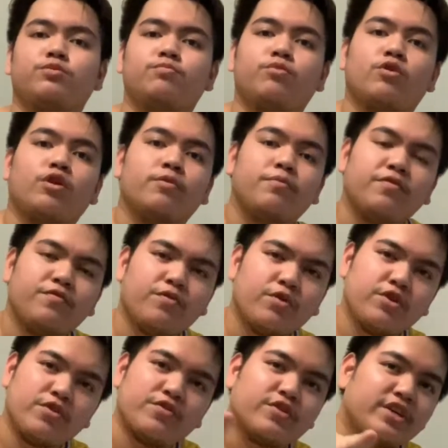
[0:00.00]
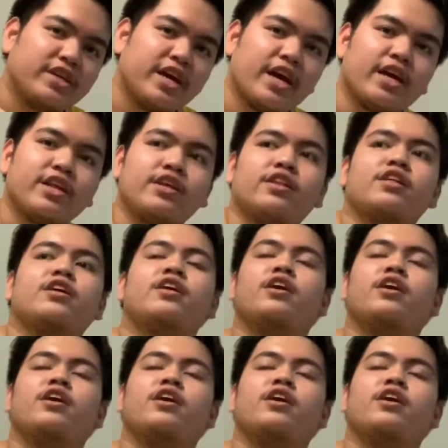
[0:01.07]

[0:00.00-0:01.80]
your boy before you forget it